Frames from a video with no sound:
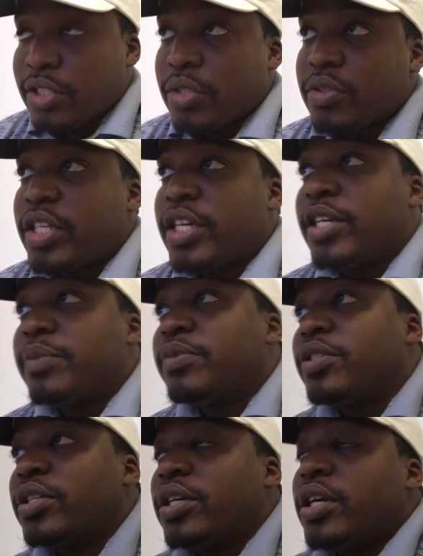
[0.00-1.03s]

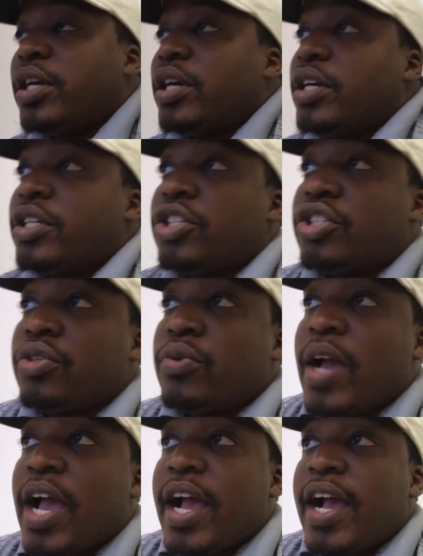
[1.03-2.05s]
seems
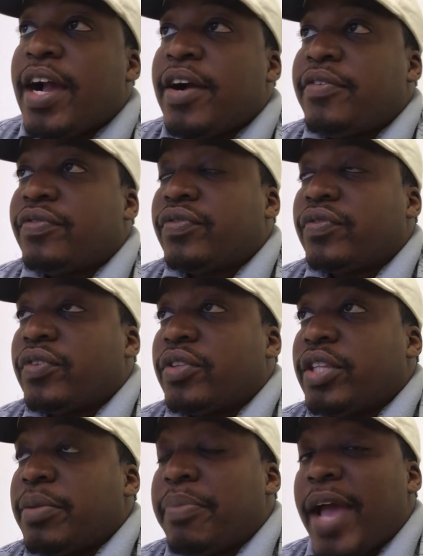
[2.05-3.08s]
to have
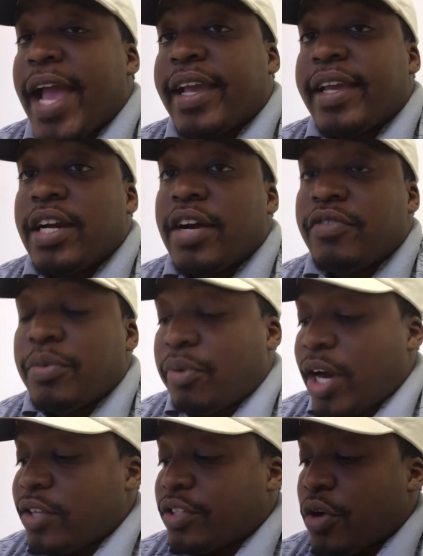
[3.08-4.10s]
the backing of the
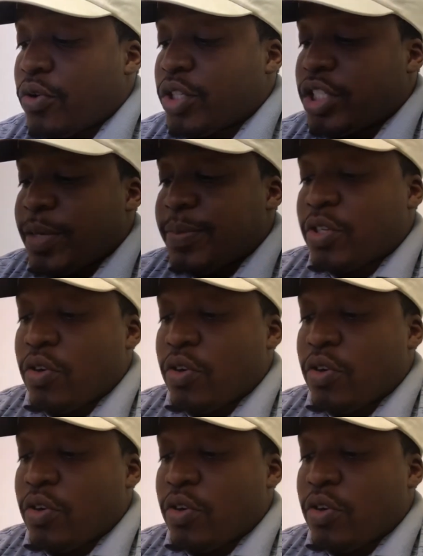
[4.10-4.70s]
Browns ownership.